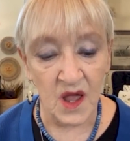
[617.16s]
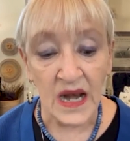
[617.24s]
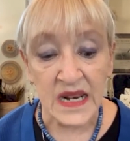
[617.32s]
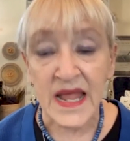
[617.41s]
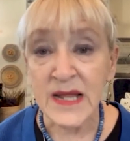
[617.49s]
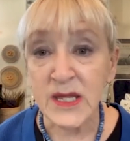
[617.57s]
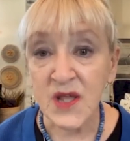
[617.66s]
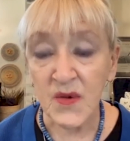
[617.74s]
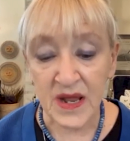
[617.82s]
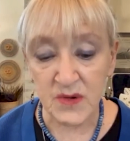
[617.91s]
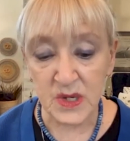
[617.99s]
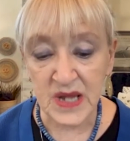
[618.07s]
"Let's go
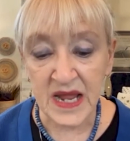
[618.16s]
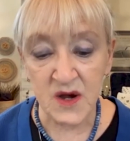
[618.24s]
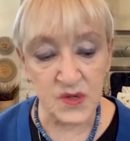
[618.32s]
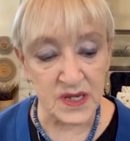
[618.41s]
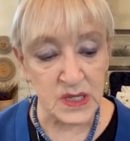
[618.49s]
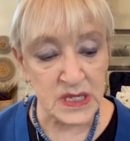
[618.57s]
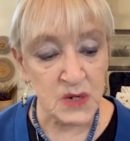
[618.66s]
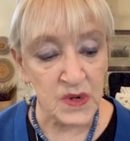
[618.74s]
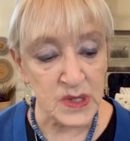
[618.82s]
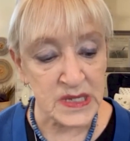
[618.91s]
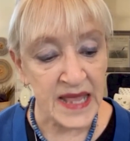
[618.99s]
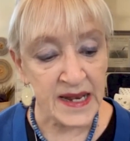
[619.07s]
downstairs and see what
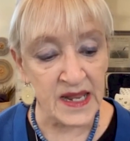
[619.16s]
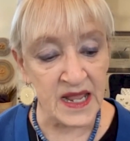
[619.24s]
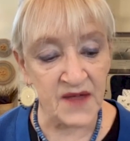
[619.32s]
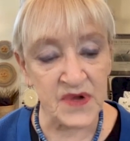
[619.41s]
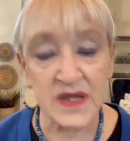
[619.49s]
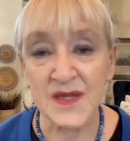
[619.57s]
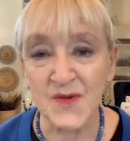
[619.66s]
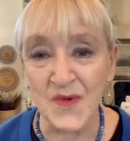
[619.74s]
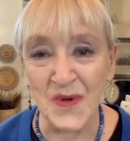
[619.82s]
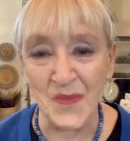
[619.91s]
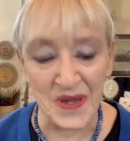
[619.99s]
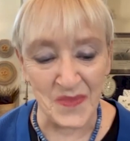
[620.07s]
Santa left,"
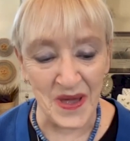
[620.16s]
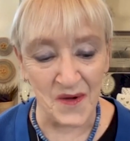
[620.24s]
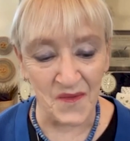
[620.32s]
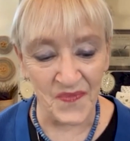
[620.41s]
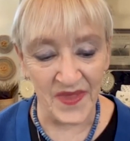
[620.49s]
squealed Bebo,